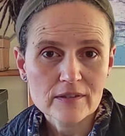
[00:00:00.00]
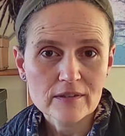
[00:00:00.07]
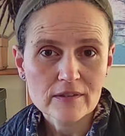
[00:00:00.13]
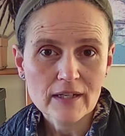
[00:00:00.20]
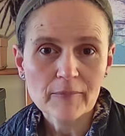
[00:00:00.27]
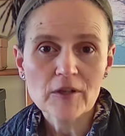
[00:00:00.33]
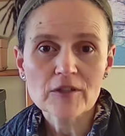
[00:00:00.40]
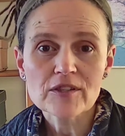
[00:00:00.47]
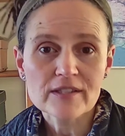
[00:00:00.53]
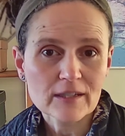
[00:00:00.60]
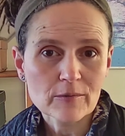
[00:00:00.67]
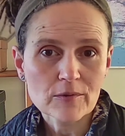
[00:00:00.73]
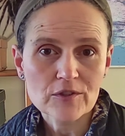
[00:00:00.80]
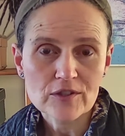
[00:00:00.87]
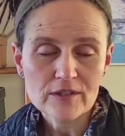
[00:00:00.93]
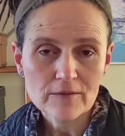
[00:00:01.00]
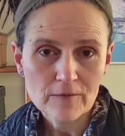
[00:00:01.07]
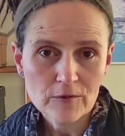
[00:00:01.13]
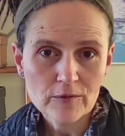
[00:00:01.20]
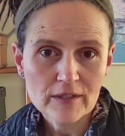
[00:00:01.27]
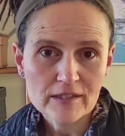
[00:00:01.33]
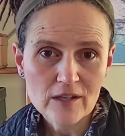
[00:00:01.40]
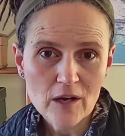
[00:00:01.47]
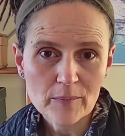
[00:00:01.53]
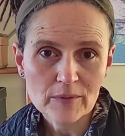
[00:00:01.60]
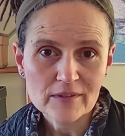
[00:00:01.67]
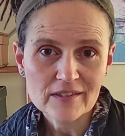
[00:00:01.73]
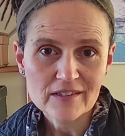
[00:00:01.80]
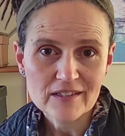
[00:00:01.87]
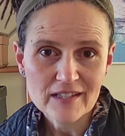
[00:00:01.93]
I'm going to stick with just a few
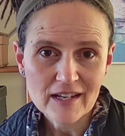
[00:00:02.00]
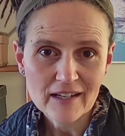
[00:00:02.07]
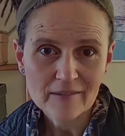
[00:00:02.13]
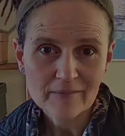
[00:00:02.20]
examples today.